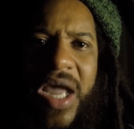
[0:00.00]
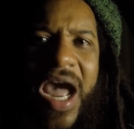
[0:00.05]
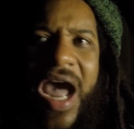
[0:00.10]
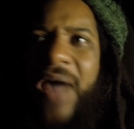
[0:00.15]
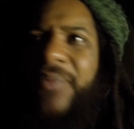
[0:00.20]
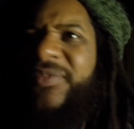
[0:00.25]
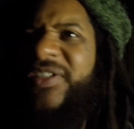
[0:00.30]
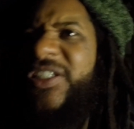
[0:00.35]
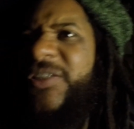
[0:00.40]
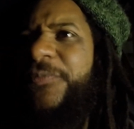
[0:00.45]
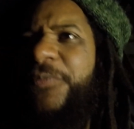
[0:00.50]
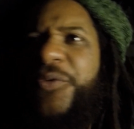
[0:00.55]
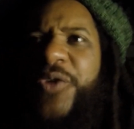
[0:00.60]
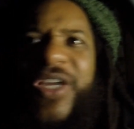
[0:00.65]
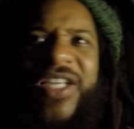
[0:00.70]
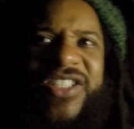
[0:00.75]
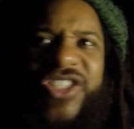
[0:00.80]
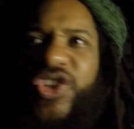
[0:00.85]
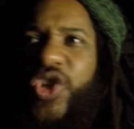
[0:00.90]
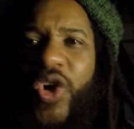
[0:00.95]
I'm this
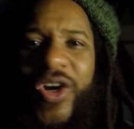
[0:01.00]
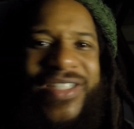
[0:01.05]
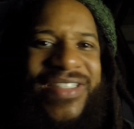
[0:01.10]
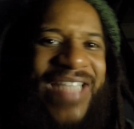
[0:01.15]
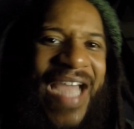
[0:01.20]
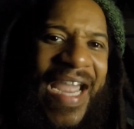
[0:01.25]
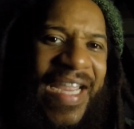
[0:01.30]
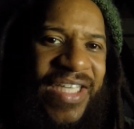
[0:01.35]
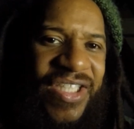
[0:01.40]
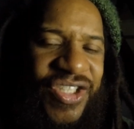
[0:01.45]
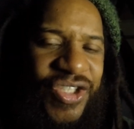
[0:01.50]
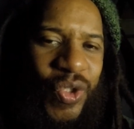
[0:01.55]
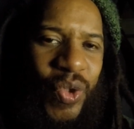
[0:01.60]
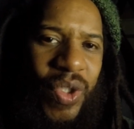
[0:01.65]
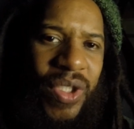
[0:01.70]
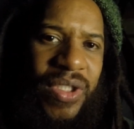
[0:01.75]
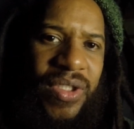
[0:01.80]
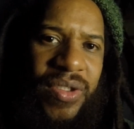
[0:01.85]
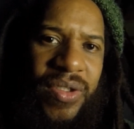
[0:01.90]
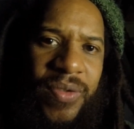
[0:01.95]
prehistoric
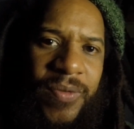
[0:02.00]
dinosaur